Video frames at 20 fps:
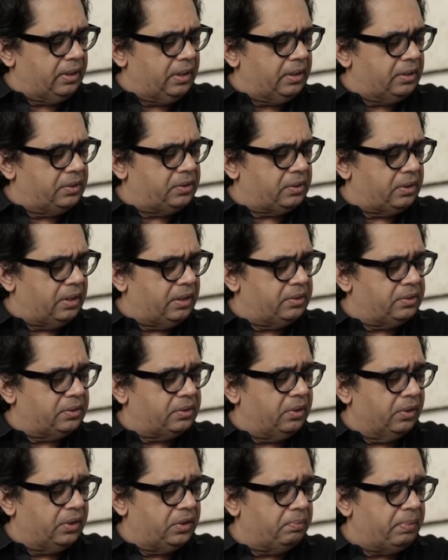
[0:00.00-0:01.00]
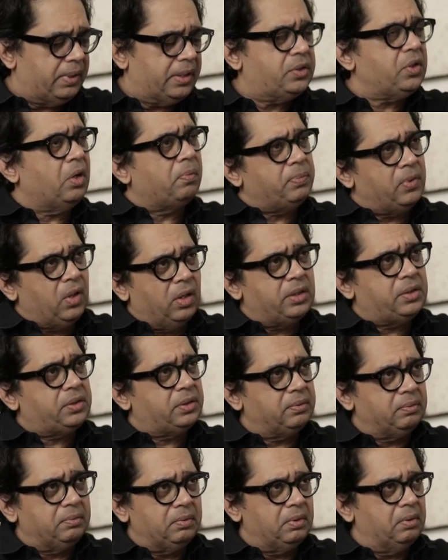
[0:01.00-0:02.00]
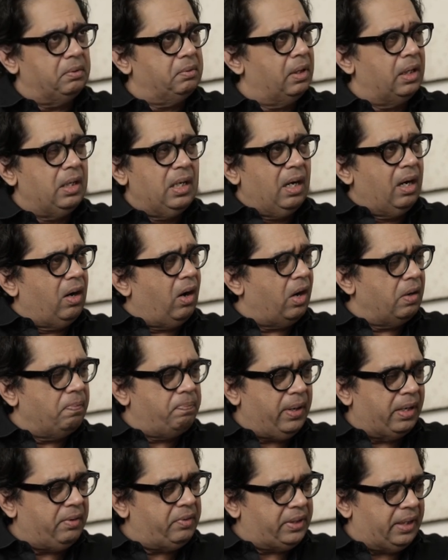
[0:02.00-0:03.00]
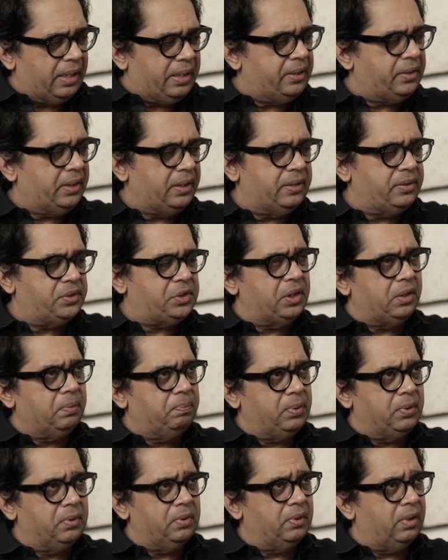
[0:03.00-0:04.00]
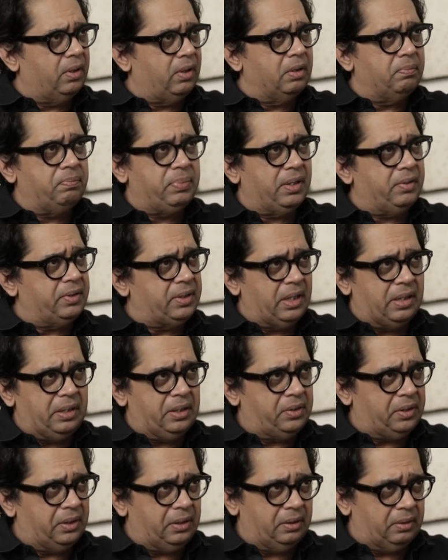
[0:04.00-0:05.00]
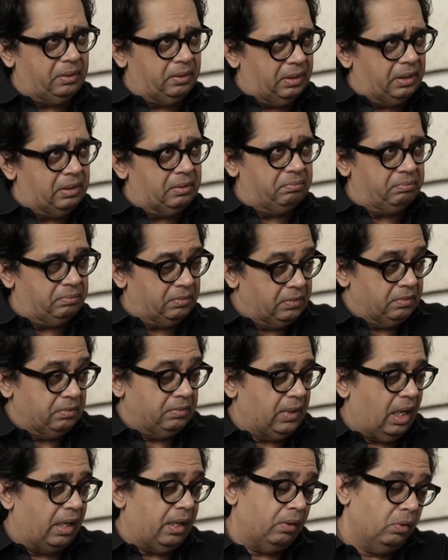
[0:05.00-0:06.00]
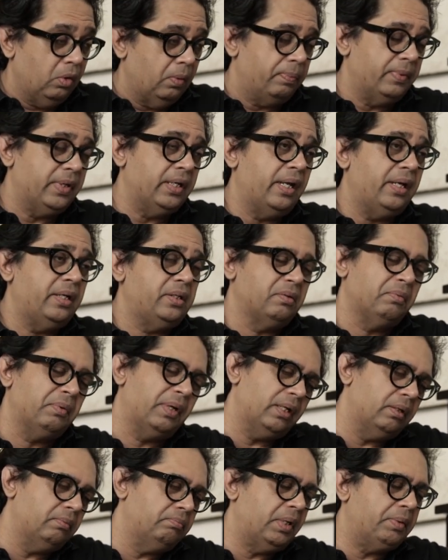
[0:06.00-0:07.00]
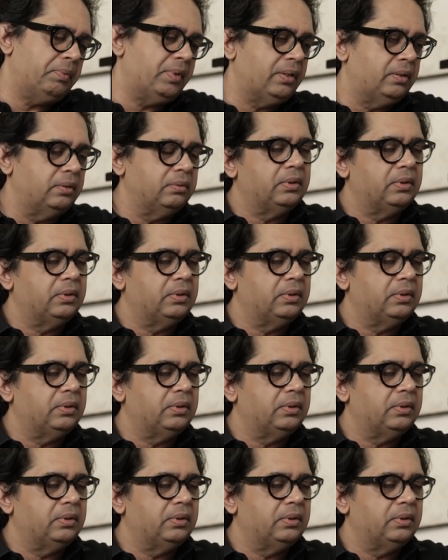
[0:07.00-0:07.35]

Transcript: is going to be top-notch, on par with anything in Singapore, on par with anything in, I hope in, well, maybe in